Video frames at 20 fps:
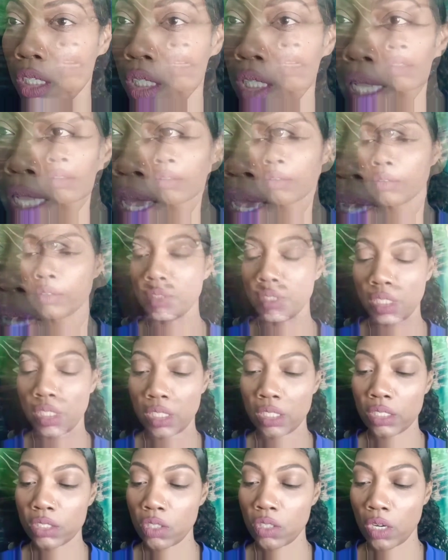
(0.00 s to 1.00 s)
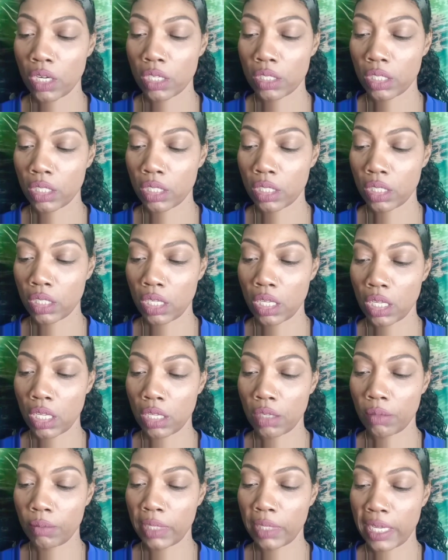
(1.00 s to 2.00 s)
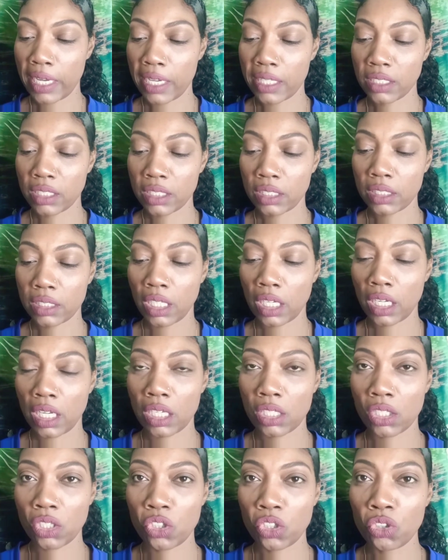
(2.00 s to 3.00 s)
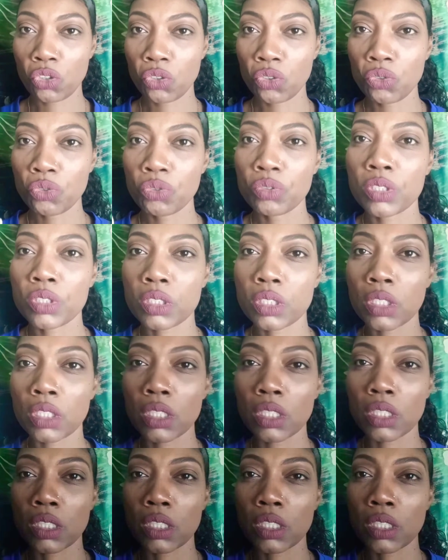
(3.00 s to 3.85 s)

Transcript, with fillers: Lash. These are the um, lashes that I use.